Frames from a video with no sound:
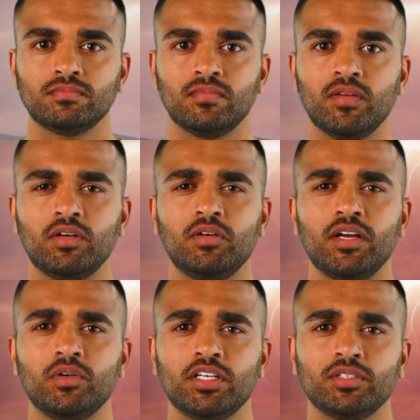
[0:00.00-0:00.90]
The early
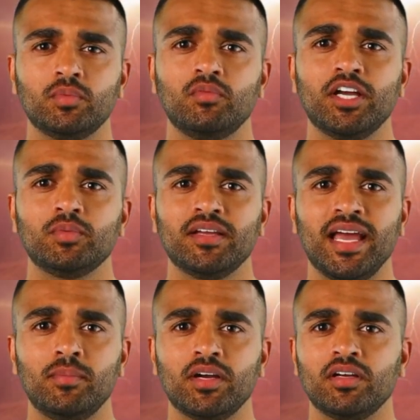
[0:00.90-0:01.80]
oceans were rich with
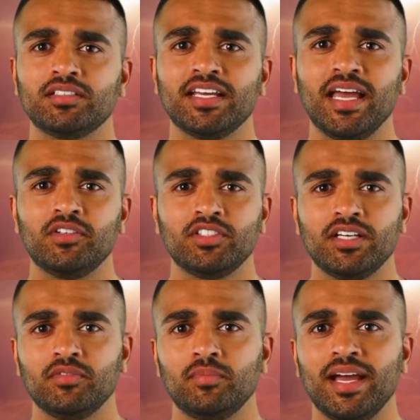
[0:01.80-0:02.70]
chemicals and energy
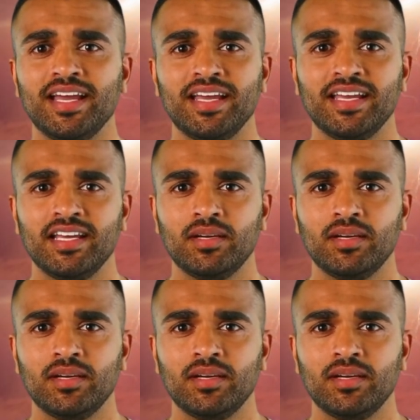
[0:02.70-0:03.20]
from lightning,